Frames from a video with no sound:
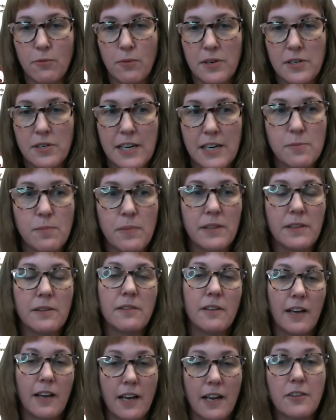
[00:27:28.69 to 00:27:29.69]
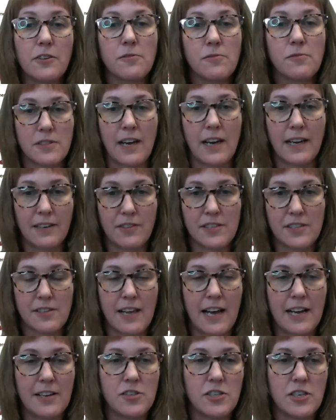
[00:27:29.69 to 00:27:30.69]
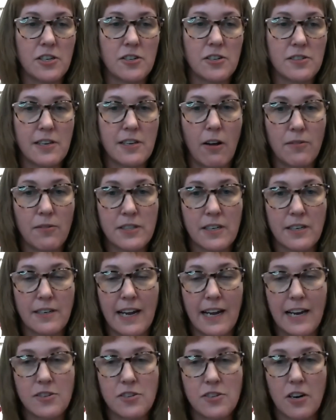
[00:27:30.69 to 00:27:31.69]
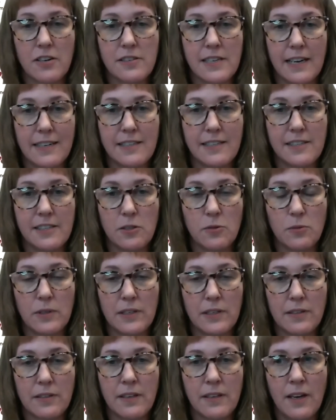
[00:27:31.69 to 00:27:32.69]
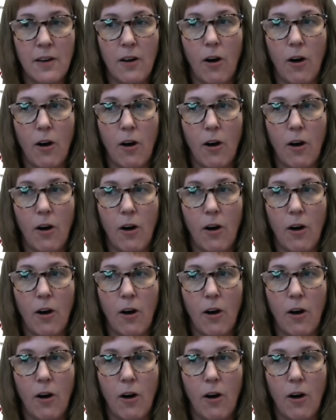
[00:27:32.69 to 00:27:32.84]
which has been another sign of this last year, is that all of a sudden HR has had to deal with